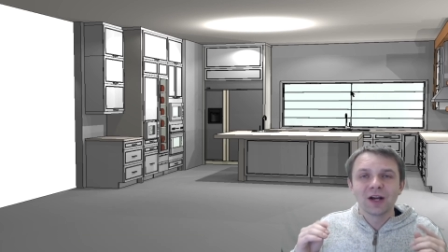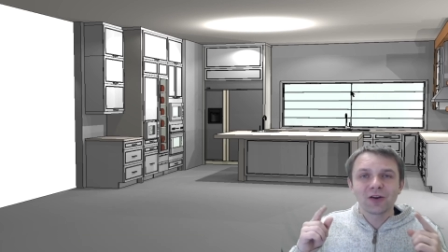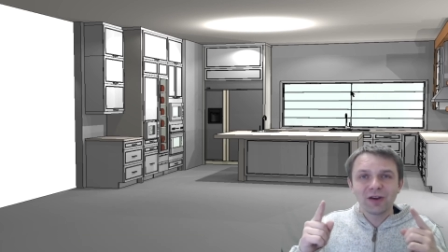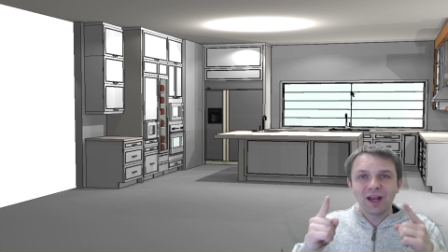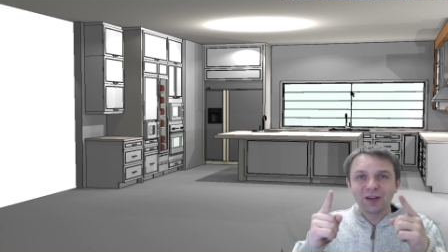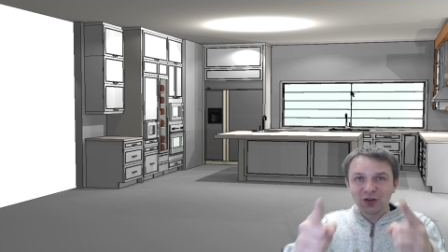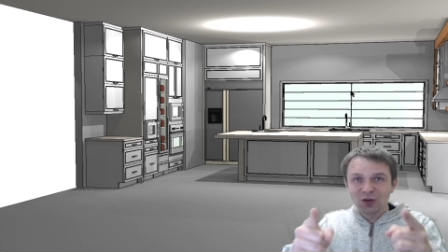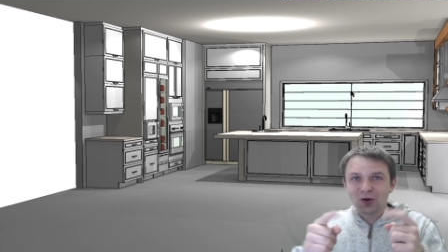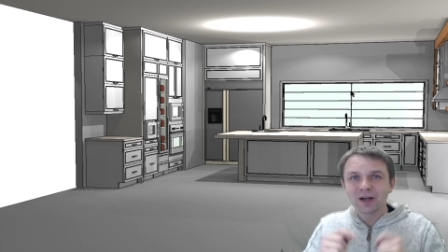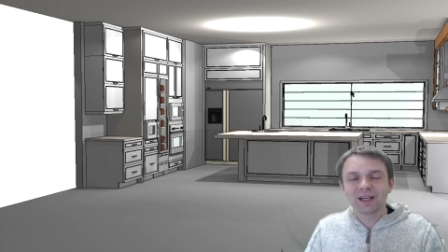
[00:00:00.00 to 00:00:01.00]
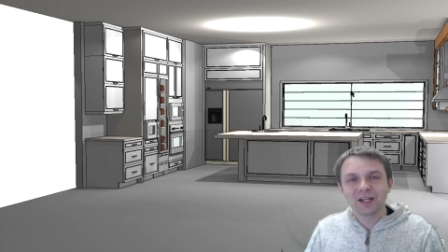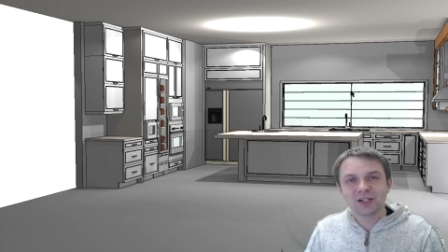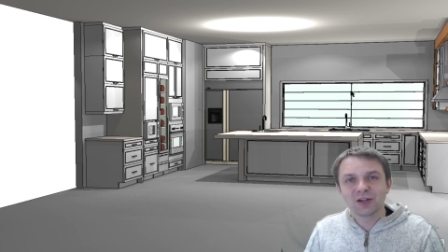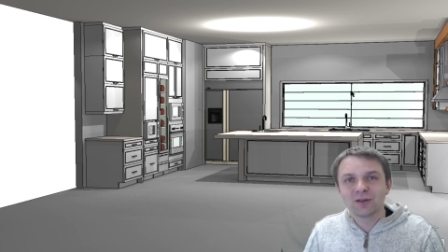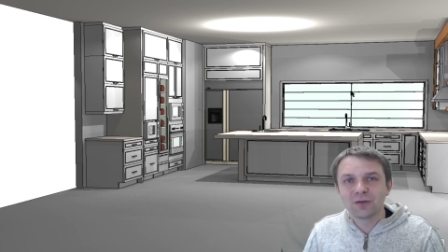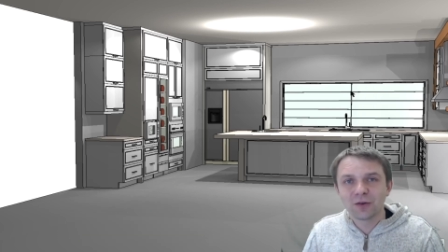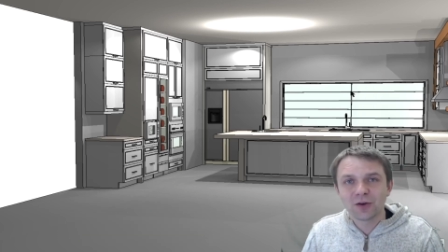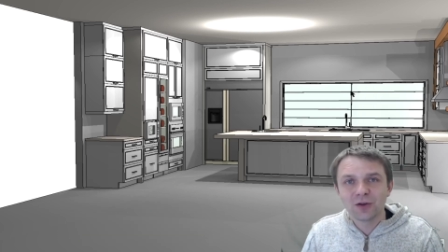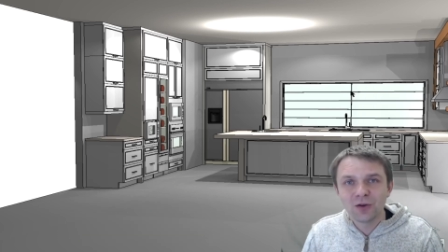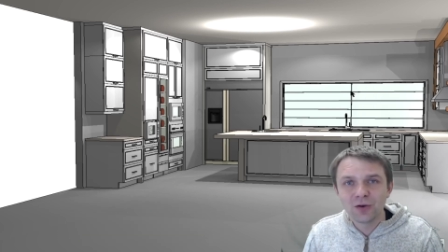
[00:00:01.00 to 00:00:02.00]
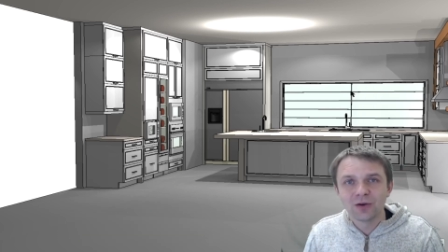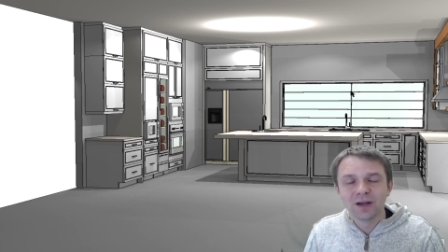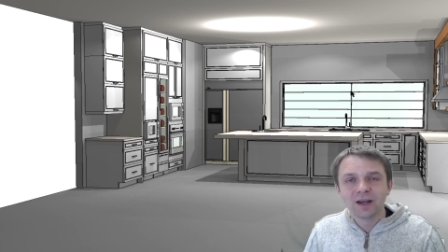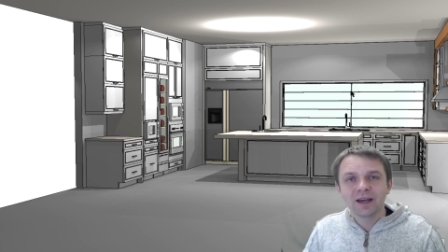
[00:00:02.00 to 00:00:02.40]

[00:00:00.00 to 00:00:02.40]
create your kitchen for you